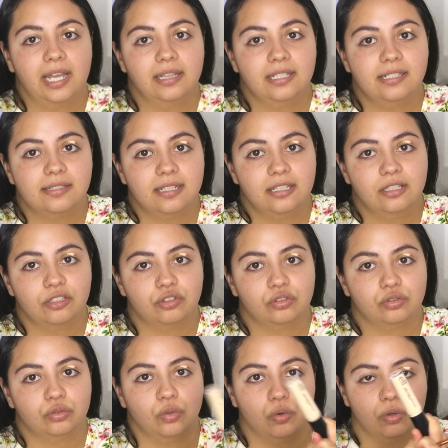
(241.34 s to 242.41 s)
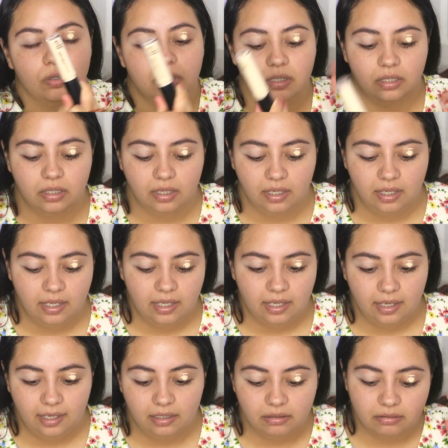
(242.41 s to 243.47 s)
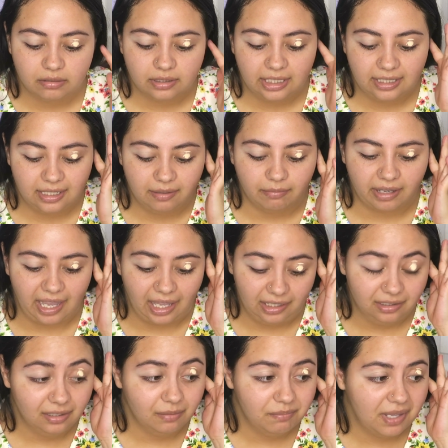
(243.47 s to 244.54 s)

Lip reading: At least in the store, it looked like it kind of